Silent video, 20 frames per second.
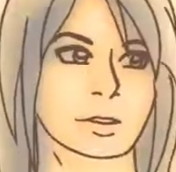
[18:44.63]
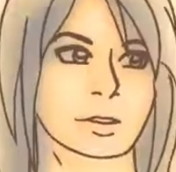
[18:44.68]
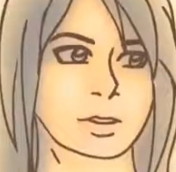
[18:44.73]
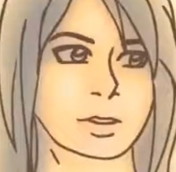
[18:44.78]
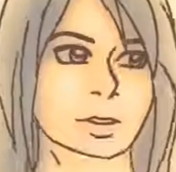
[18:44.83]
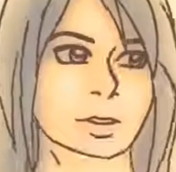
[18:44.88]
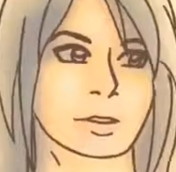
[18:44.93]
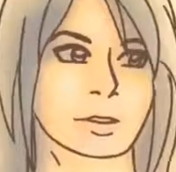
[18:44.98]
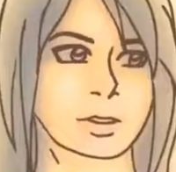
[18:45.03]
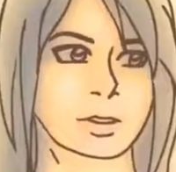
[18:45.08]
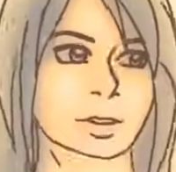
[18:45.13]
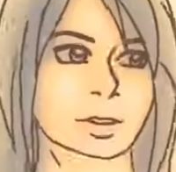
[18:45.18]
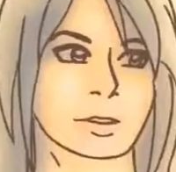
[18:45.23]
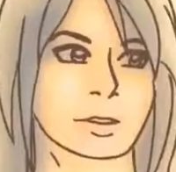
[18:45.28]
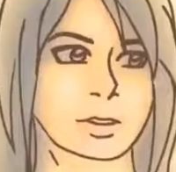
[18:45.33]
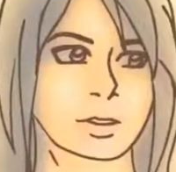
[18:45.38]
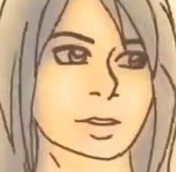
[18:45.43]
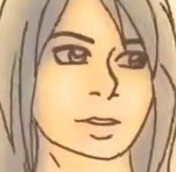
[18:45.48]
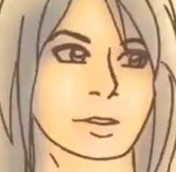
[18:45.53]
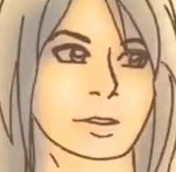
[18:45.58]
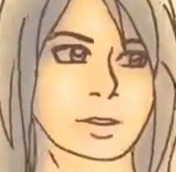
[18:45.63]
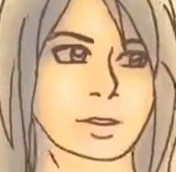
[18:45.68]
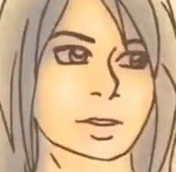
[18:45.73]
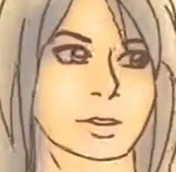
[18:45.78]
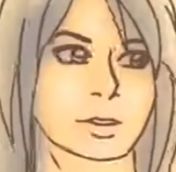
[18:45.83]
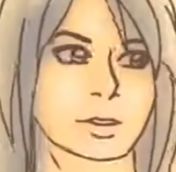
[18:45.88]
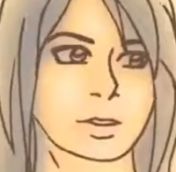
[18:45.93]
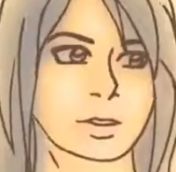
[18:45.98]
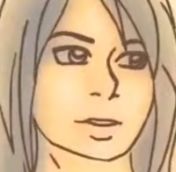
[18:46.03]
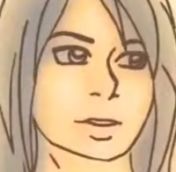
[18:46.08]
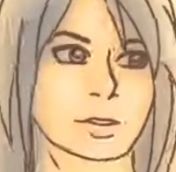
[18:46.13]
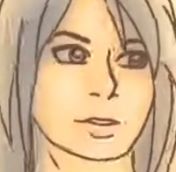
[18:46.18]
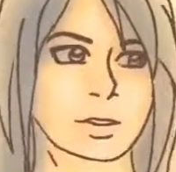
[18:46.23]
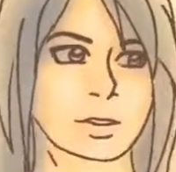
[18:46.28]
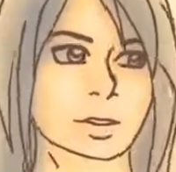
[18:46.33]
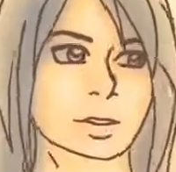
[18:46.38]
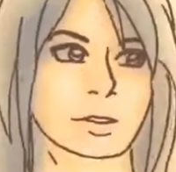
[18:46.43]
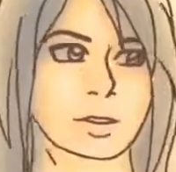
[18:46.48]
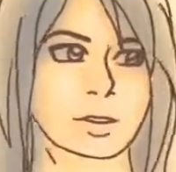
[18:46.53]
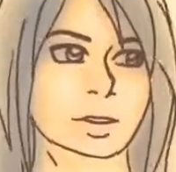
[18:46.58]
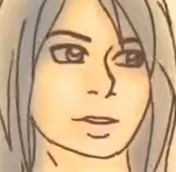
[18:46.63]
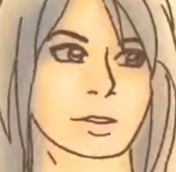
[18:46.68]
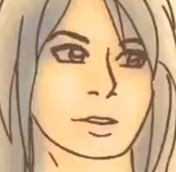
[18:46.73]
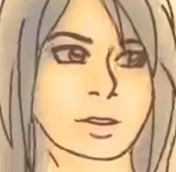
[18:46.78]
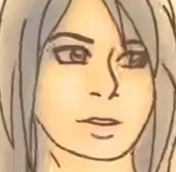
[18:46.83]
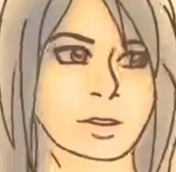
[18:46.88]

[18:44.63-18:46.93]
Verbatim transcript: even if I can't remember anything we talked about.